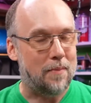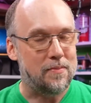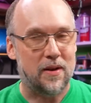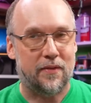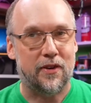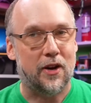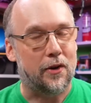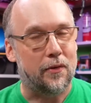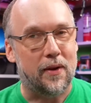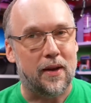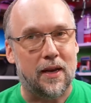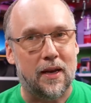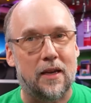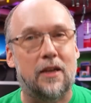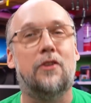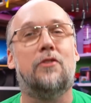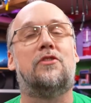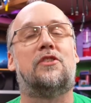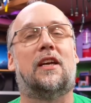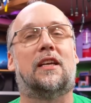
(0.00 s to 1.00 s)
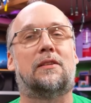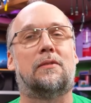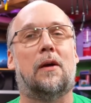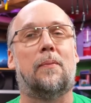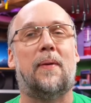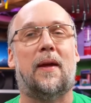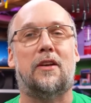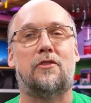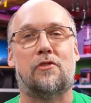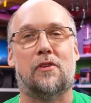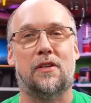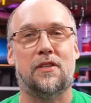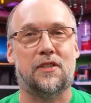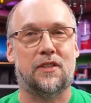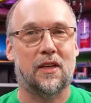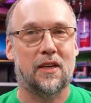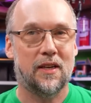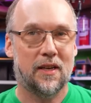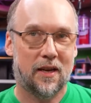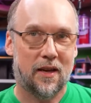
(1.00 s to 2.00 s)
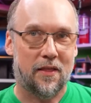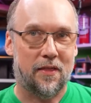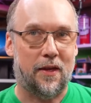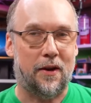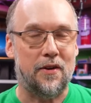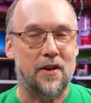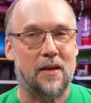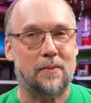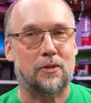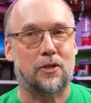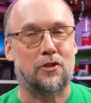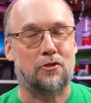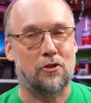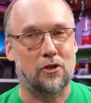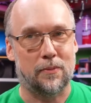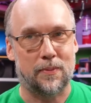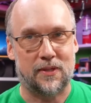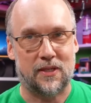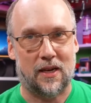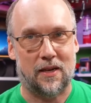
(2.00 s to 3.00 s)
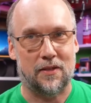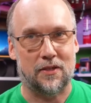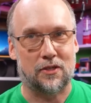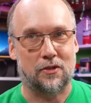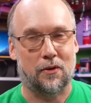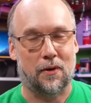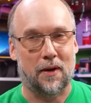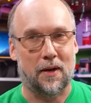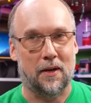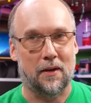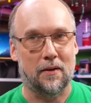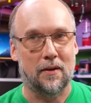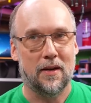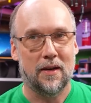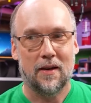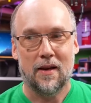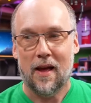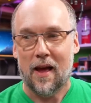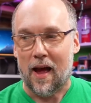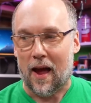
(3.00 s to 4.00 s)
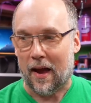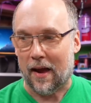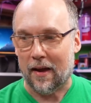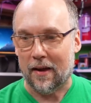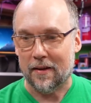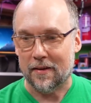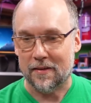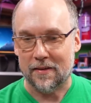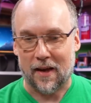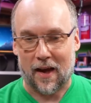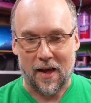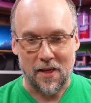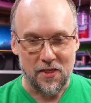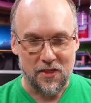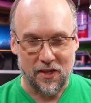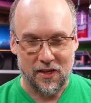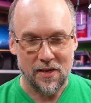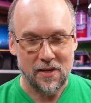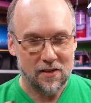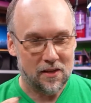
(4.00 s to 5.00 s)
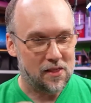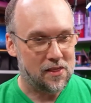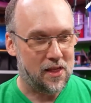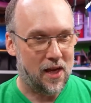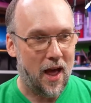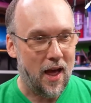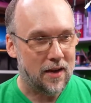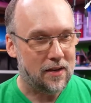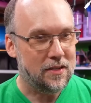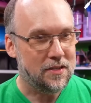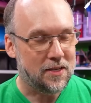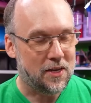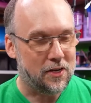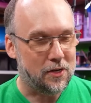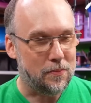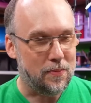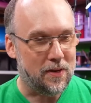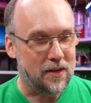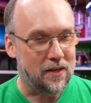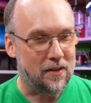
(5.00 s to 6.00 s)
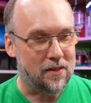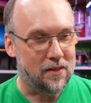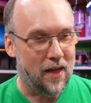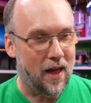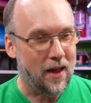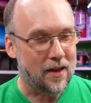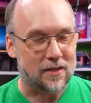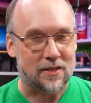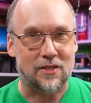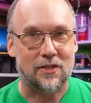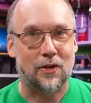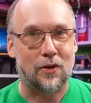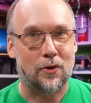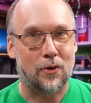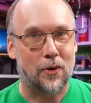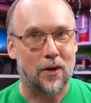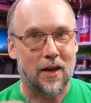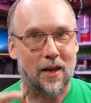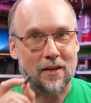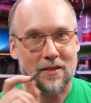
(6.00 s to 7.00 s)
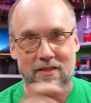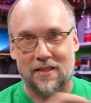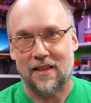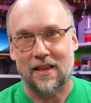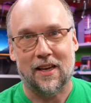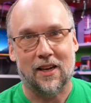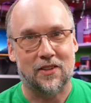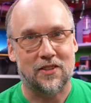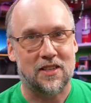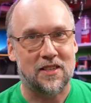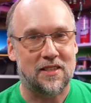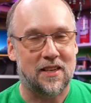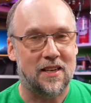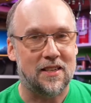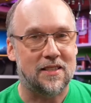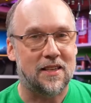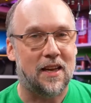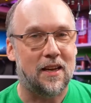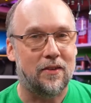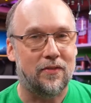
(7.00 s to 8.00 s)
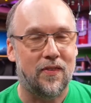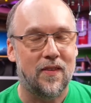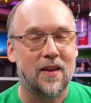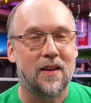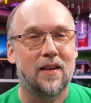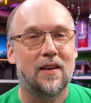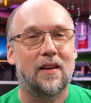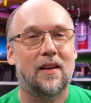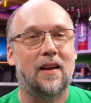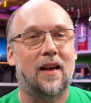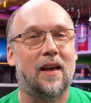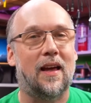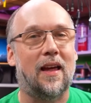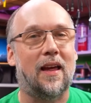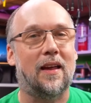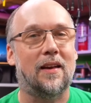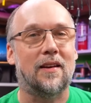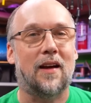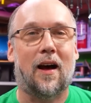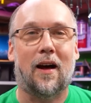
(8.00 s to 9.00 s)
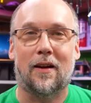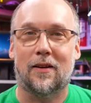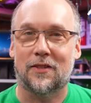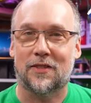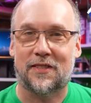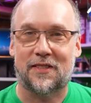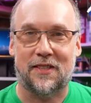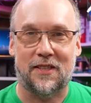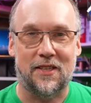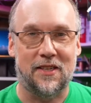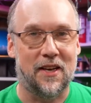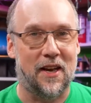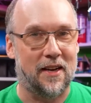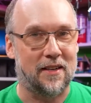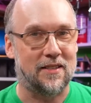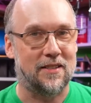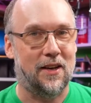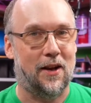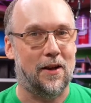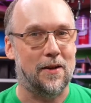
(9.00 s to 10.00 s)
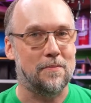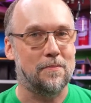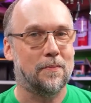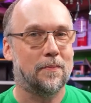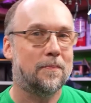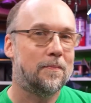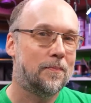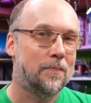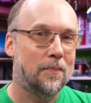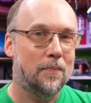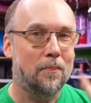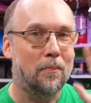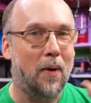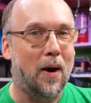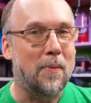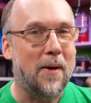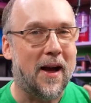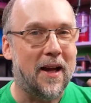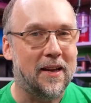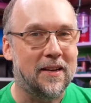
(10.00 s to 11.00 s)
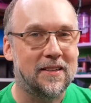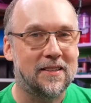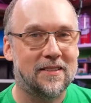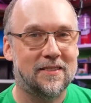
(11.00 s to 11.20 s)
if you haven't already. Huge thanks to my patrons. Their names are scrolling off the side of the screen. And I think that is going to be that. So yeah, stay healthy, stay safe, and I'll see you next time. Bye-bye.